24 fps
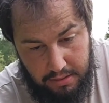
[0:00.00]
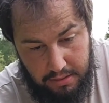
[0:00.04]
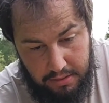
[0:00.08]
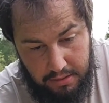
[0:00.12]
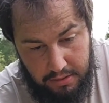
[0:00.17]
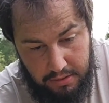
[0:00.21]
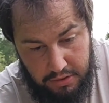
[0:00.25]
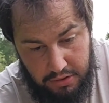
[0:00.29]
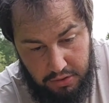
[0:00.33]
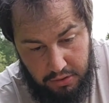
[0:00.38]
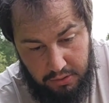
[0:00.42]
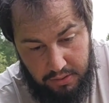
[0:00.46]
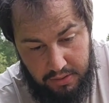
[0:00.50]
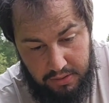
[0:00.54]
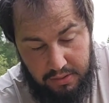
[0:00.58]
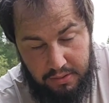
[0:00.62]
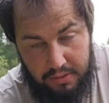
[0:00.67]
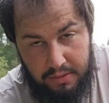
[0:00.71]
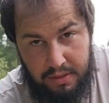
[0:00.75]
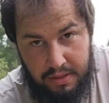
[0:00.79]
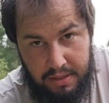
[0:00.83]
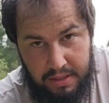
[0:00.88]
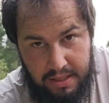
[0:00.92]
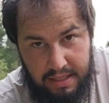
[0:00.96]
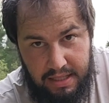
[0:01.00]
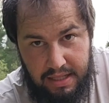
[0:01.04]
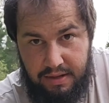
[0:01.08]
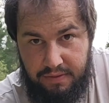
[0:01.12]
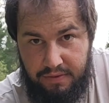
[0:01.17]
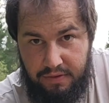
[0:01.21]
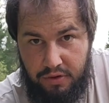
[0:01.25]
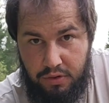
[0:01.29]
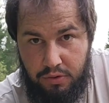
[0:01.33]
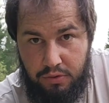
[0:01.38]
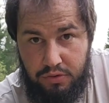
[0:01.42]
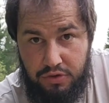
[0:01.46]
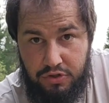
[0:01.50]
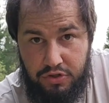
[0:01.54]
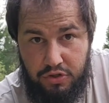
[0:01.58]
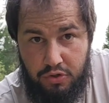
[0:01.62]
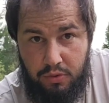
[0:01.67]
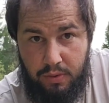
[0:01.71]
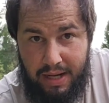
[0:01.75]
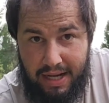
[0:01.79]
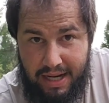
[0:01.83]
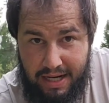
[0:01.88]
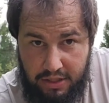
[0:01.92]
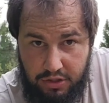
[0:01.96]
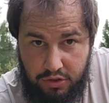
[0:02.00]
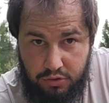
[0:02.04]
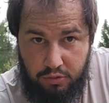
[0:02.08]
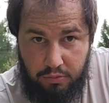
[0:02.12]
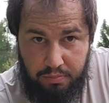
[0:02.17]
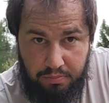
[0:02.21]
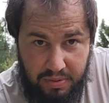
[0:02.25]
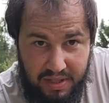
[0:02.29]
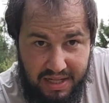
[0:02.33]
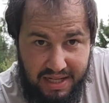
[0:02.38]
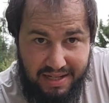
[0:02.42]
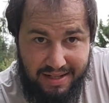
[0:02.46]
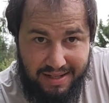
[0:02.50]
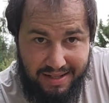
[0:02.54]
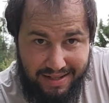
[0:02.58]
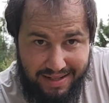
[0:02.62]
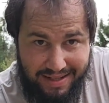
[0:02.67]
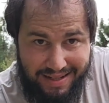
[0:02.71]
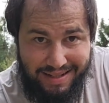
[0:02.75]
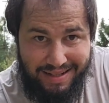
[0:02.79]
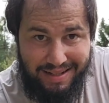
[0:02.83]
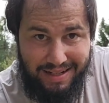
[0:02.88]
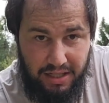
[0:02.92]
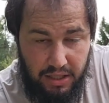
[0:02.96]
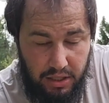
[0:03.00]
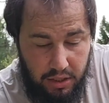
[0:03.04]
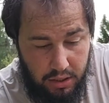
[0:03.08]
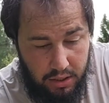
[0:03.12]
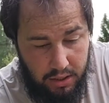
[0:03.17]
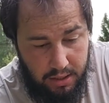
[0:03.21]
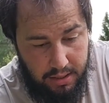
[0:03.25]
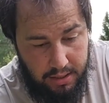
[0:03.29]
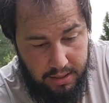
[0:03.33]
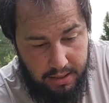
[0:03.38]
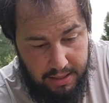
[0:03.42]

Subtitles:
So even though there's no actual peanut in here,